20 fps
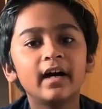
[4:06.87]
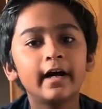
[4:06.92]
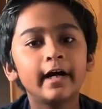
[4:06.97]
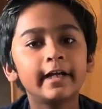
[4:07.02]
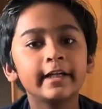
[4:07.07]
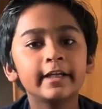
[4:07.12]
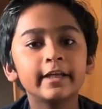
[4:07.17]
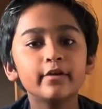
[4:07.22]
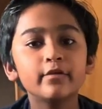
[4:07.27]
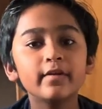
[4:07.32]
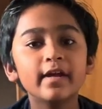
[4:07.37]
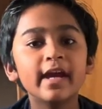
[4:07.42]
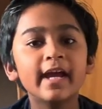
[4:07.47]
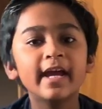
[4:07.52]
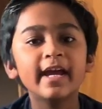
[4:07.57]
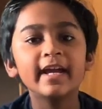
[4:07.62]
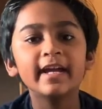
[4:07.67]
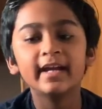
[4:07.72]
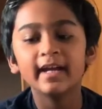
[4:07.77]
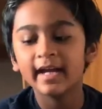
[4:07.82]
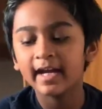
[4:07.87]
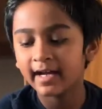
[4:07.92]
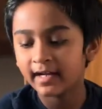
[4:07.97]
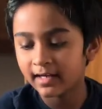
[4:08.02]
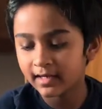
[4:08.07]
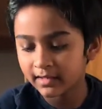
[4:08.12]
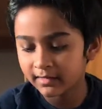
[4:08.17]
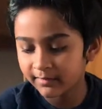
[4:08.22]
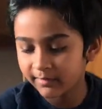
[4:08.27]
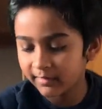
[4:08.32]
new day,
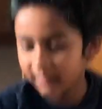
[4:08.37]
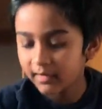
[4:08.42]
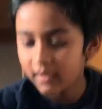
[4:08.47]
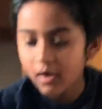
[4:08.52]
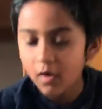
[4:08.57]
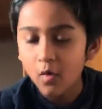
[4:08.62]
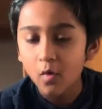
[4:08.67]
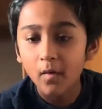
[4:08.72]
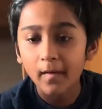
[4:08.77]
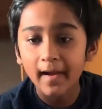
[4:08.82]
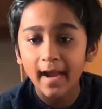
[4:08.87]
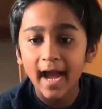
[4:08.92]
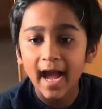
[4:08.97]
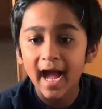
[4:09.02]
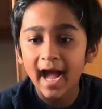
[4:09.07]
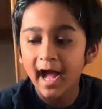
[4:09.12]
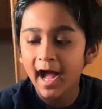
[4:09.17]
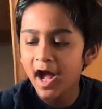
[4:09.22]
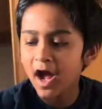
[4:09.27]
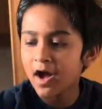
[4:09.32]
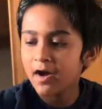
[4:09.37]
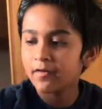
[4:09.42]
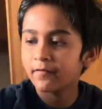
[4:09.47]
and we have